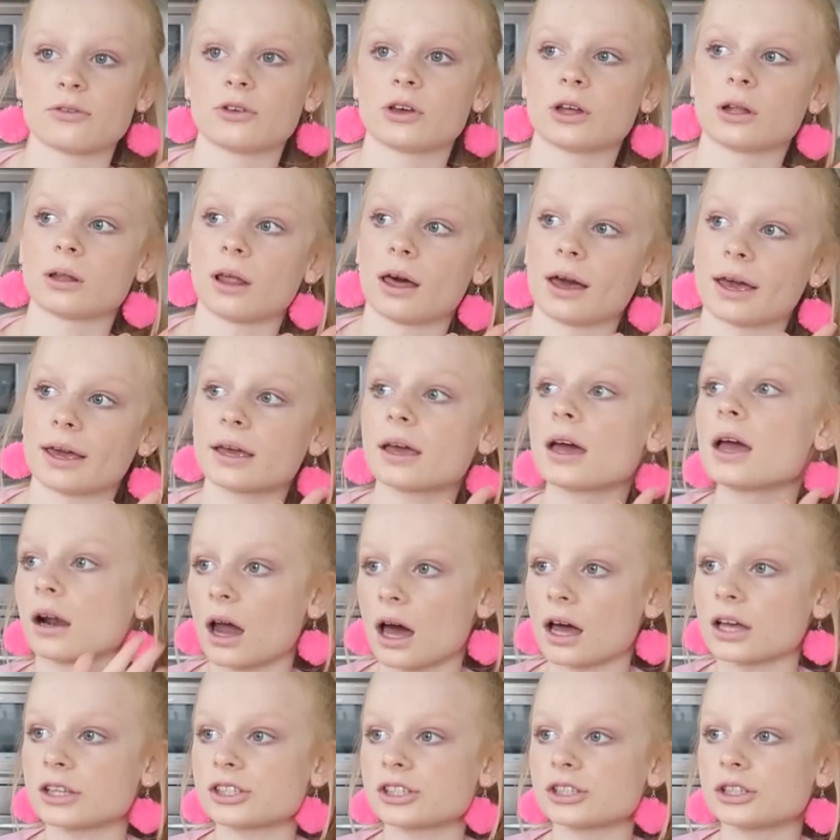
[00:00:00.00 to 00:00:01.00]
feel like
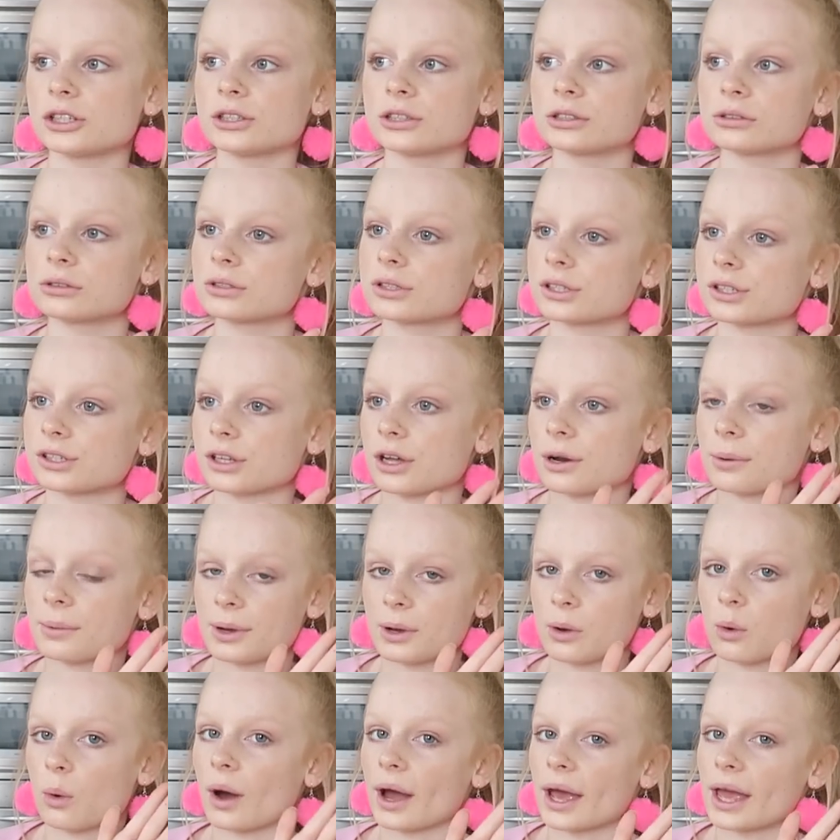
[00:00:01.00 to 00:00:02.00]
glass noodles is going to
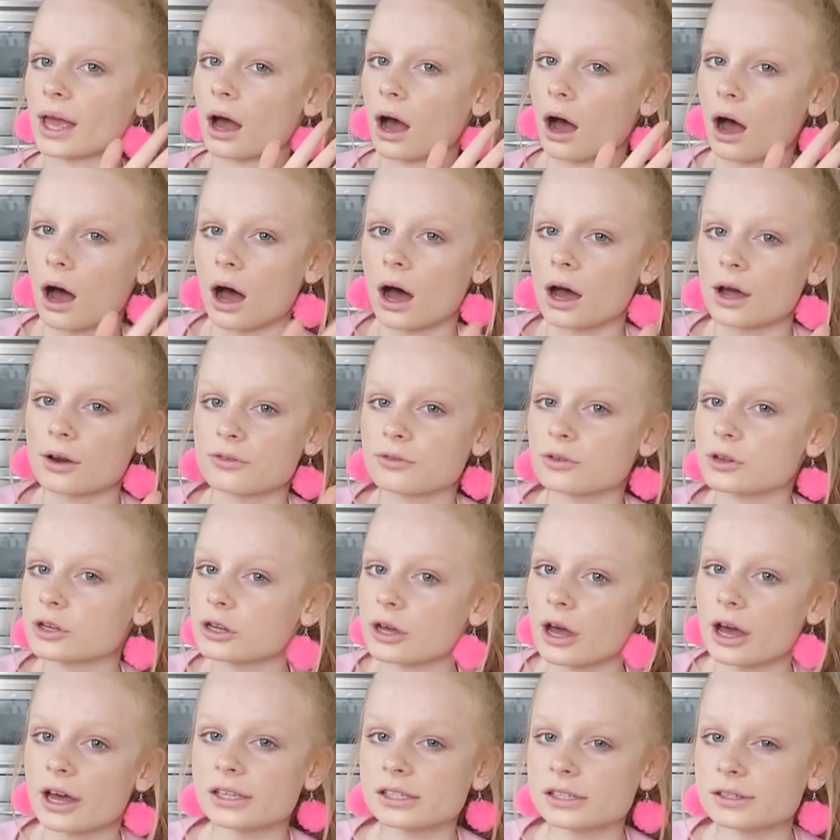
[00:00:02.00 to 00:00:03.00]
be quite hard for
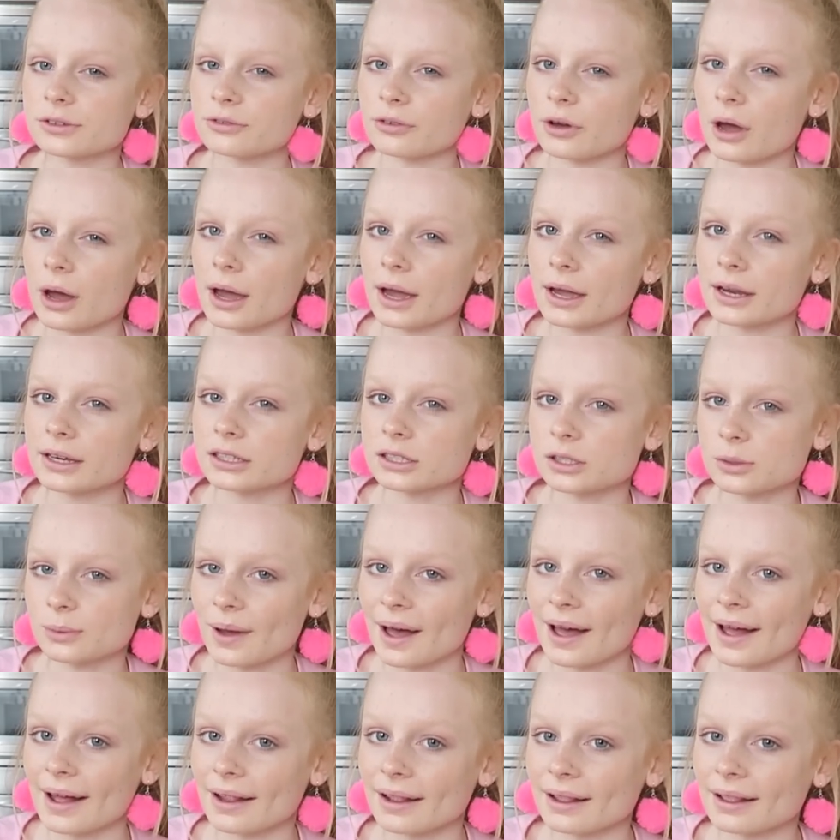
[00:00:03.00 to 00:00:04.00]
you guys to find as
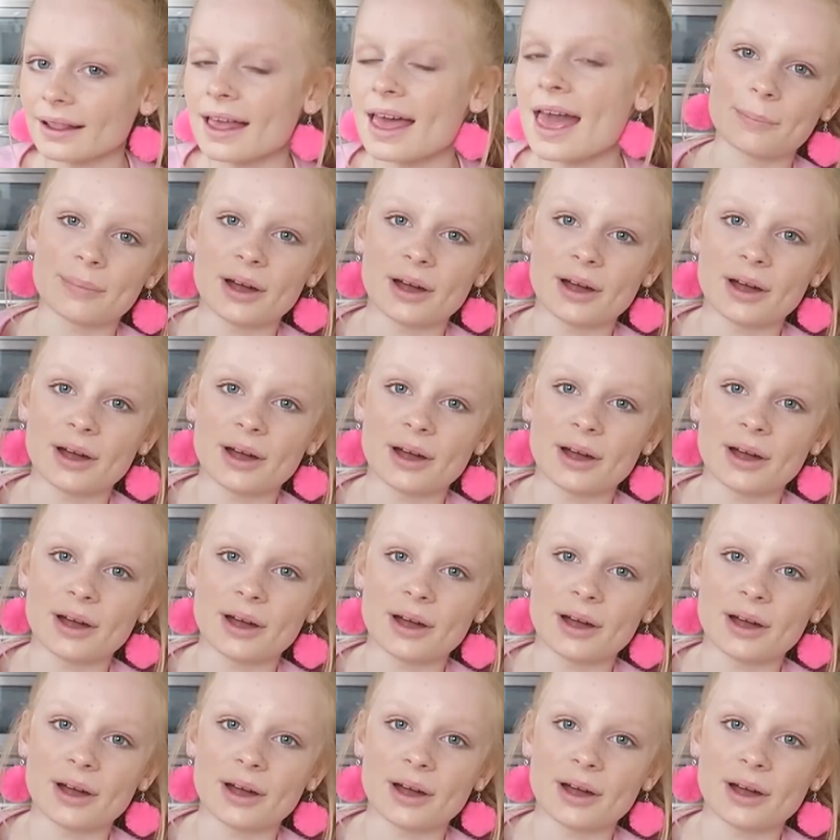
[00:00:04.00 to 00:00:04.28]
well,